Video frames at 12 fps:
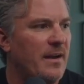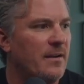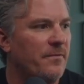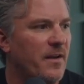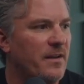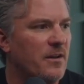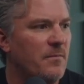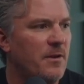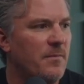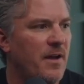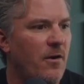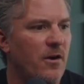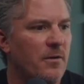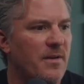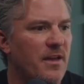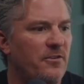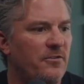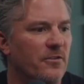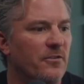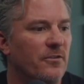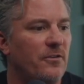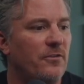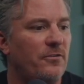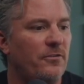And if I come into my
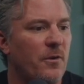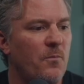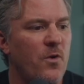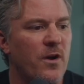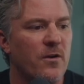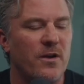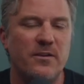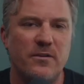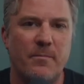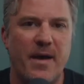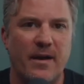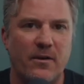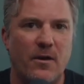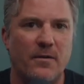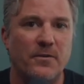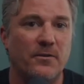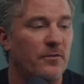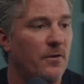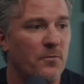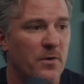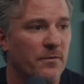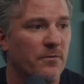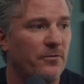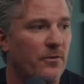automations, somewhere in the back office of
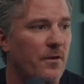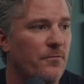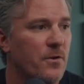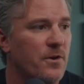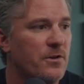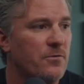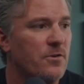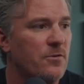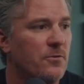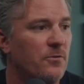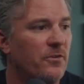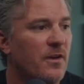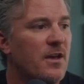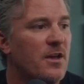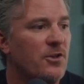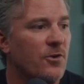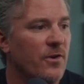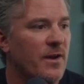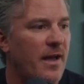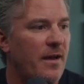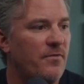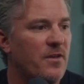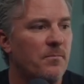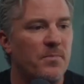whatever software you use, you're going to
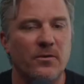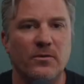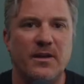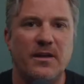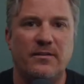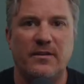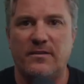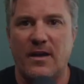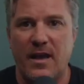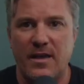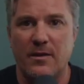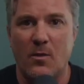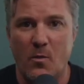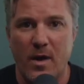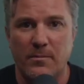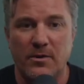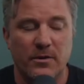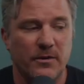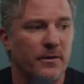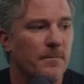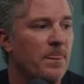have the ability to tie in a webhook.